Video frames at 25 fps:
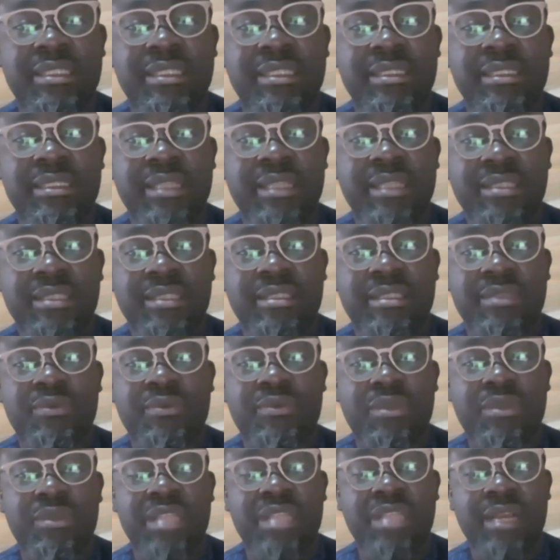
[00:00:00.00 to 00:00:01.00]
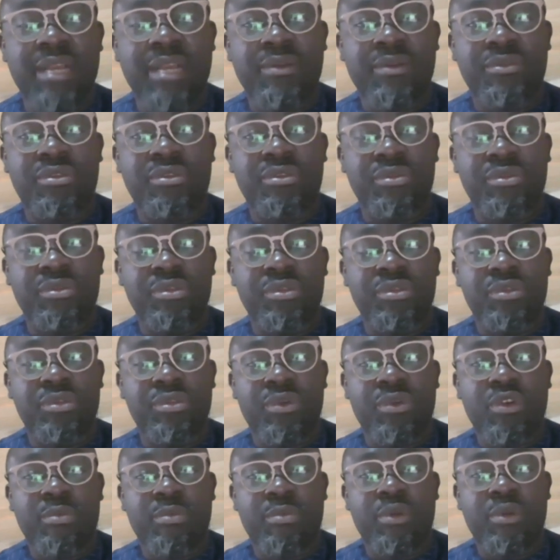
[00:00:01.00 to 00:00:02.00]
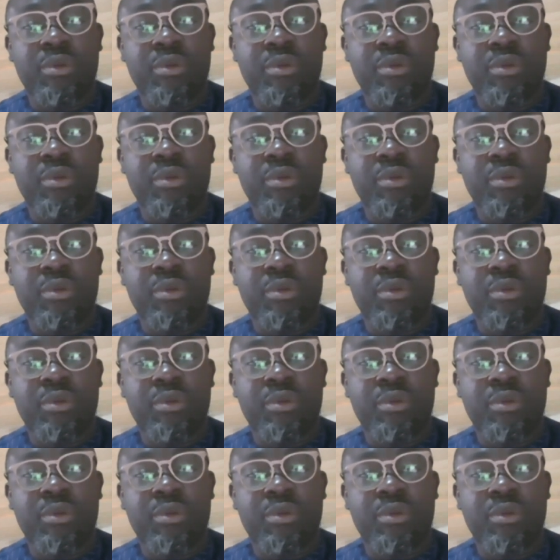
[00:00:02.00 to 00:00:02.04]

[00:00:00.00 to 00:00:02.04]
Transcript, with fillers: Let's see what they are going to you know come up